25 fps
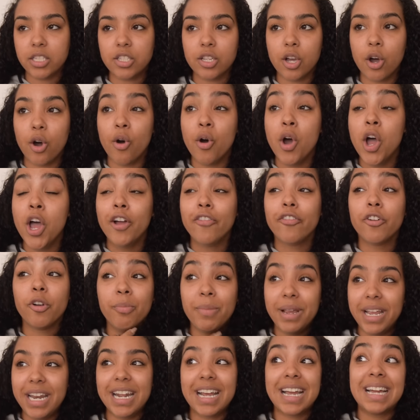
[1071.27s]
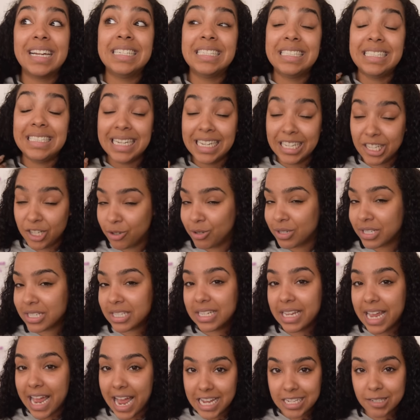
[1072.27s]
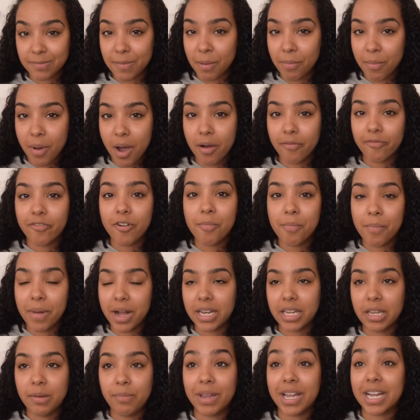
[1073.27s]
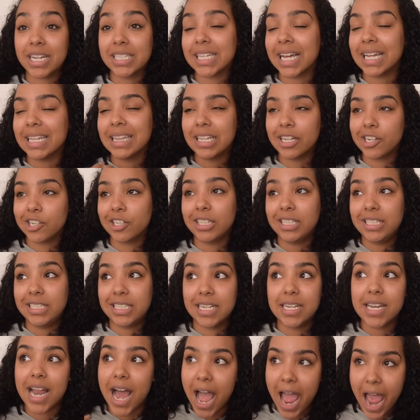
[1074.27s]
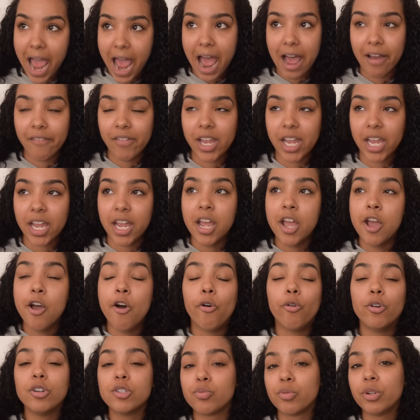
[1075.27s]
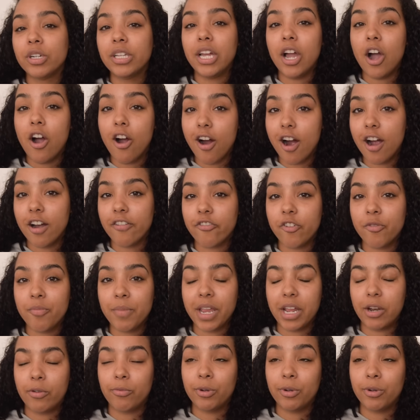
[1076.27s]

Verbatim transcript: So for me to continuously ask my mom for money because I literally did not have it was really hard for me.